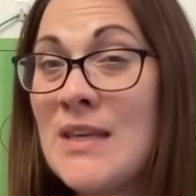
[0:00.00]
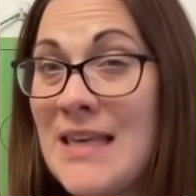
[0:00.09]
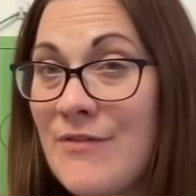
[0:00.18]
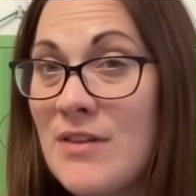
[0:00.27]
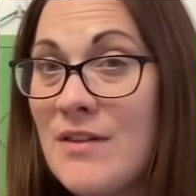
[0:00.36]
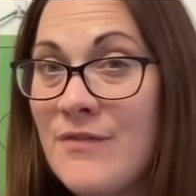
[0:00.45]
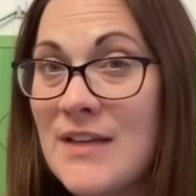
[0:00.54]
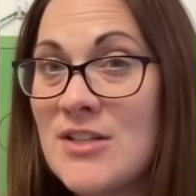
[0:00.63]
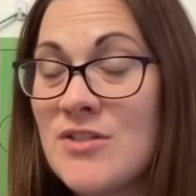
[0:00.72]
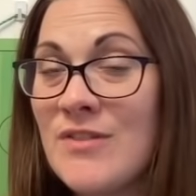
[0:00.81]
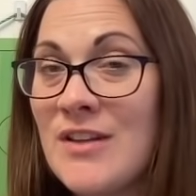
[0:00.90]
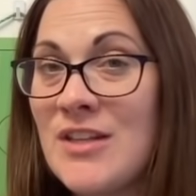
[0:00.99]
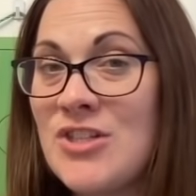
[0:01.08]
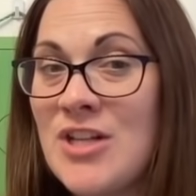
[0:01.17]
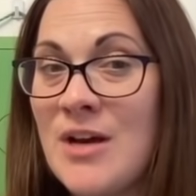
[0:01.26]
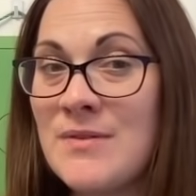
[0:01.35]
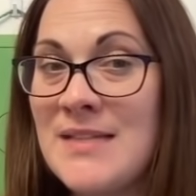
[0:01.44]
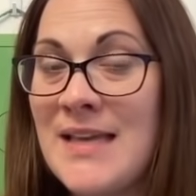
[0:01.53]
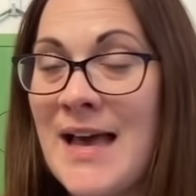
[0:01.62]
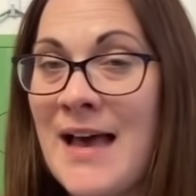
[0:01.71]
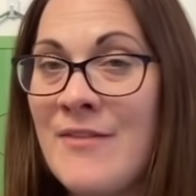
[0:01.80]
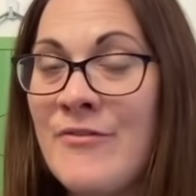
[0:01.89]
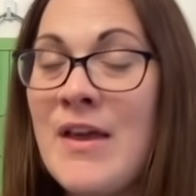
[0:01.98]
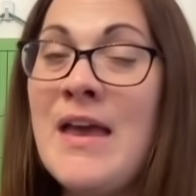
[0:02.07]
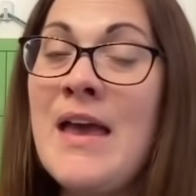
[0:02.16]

given the fixture run that Chelsea have.